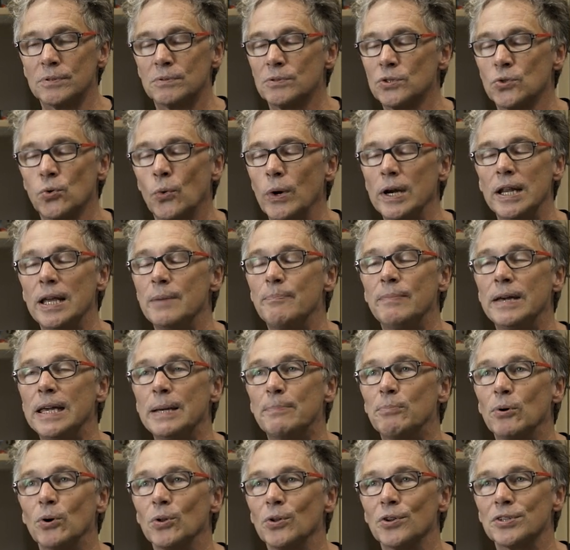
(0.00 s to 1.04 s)
20
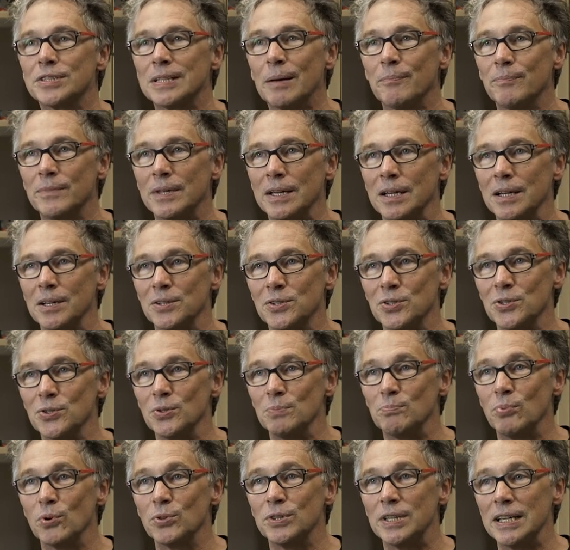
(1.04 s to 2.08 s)
people or something, to
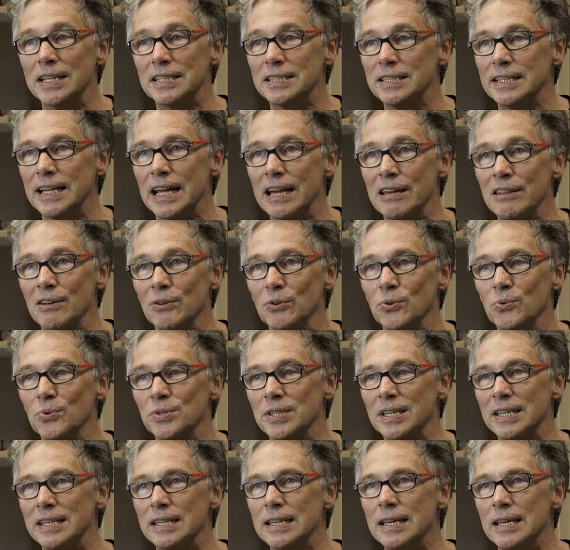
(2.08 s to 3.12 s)
put these together. It was
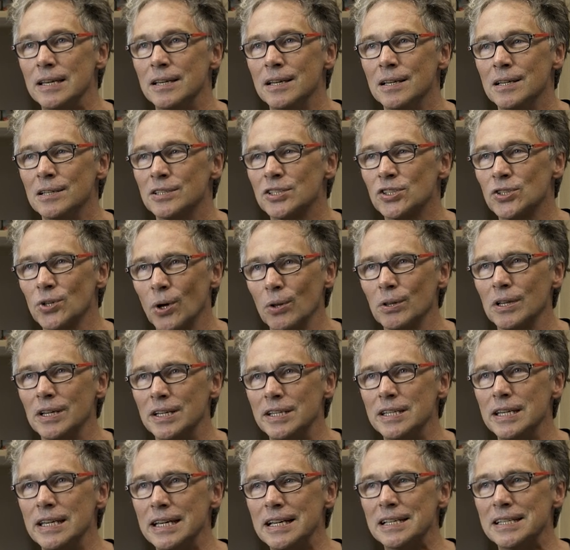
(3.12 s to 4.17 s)
a solid
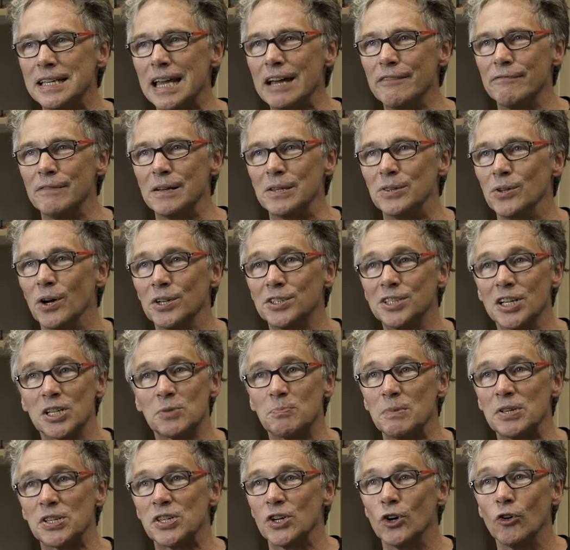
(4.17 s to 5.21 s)
year's effort, not just
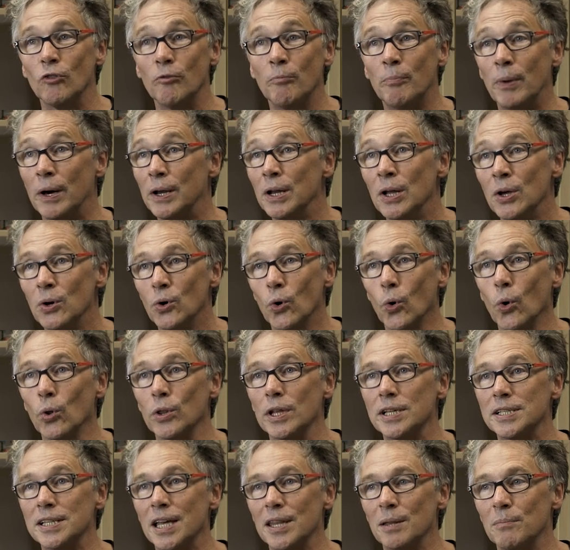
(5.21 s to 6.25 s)
myself, but all
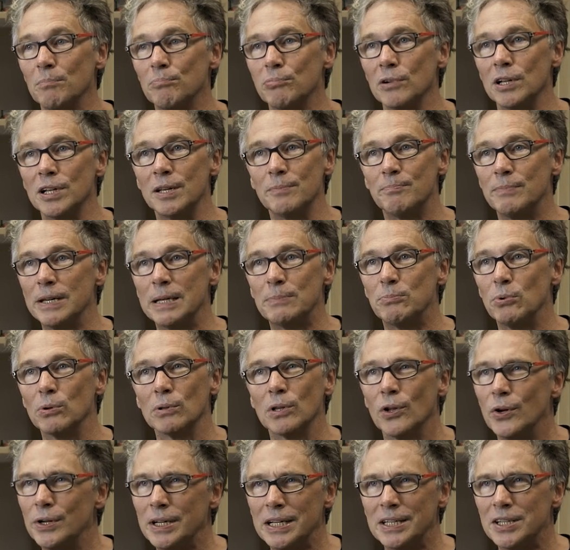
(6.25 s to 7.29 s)
these other brilliant people,
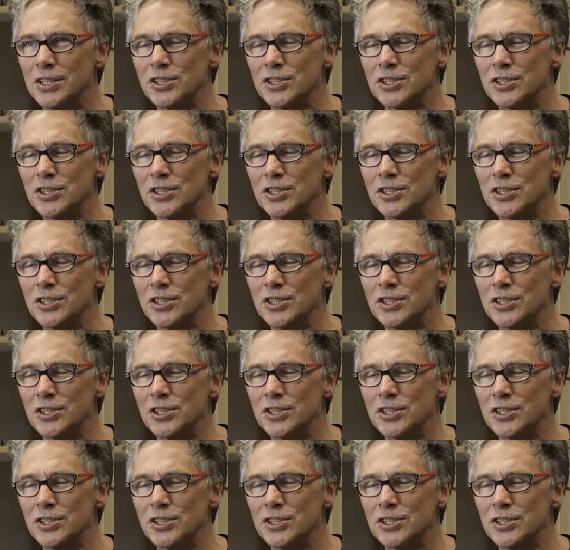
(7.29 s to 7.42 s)
learning